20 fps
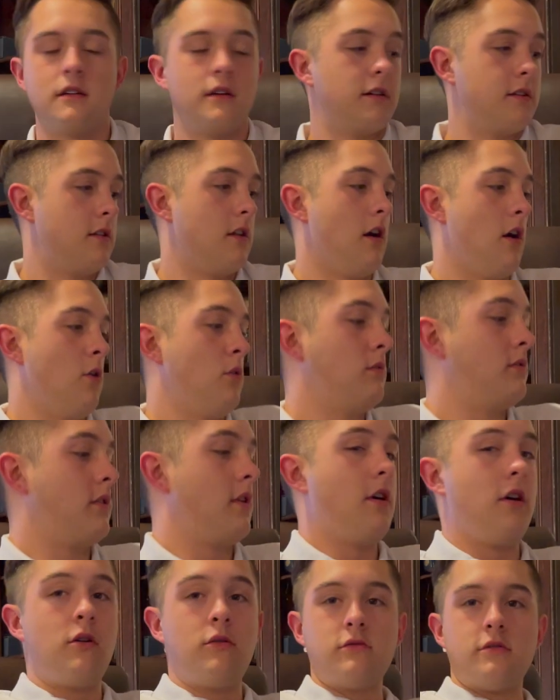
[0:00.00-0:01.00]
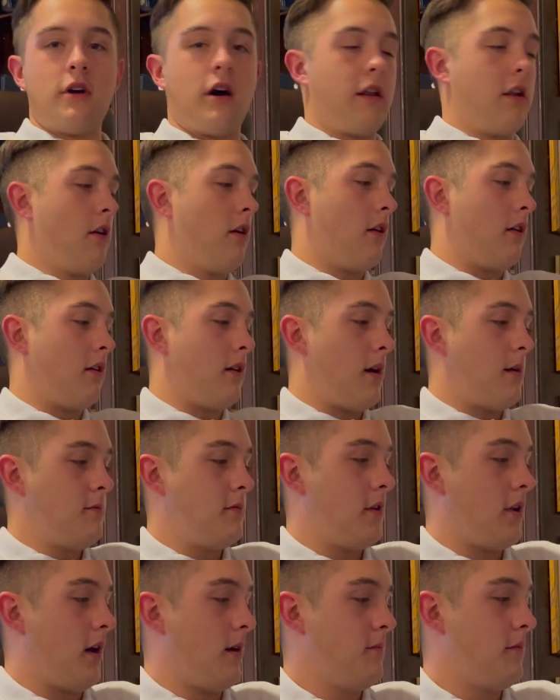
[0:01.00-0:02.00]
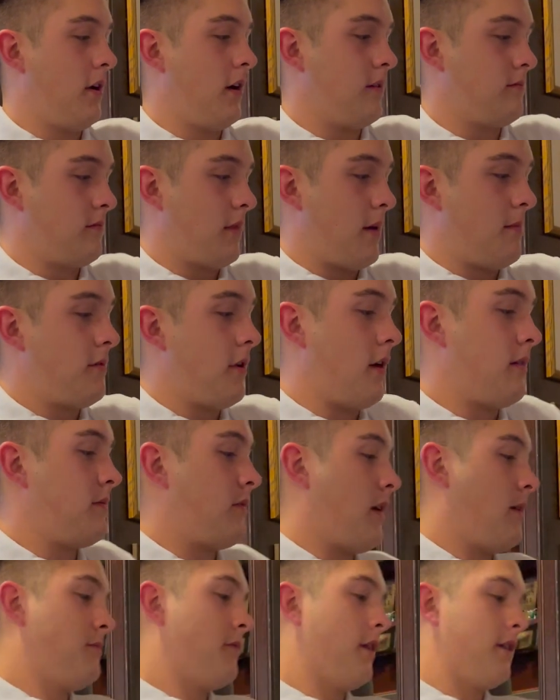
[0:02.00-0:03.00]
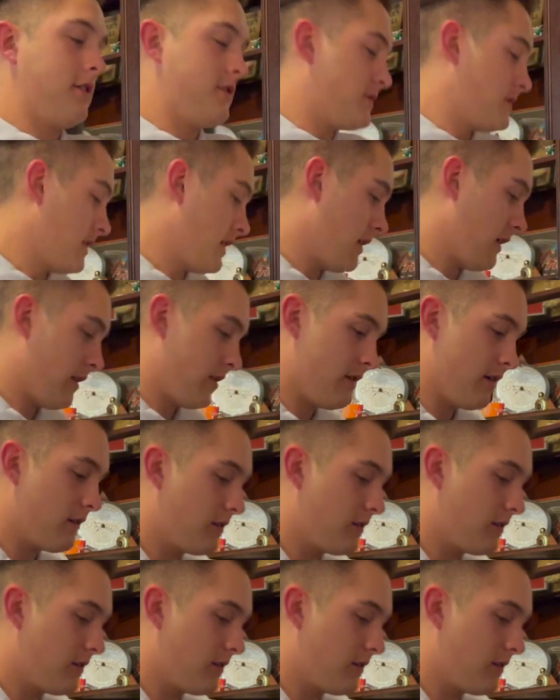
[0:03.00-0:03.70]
No, no, not at all. I'm, I'm not I'm not I'm not using anything.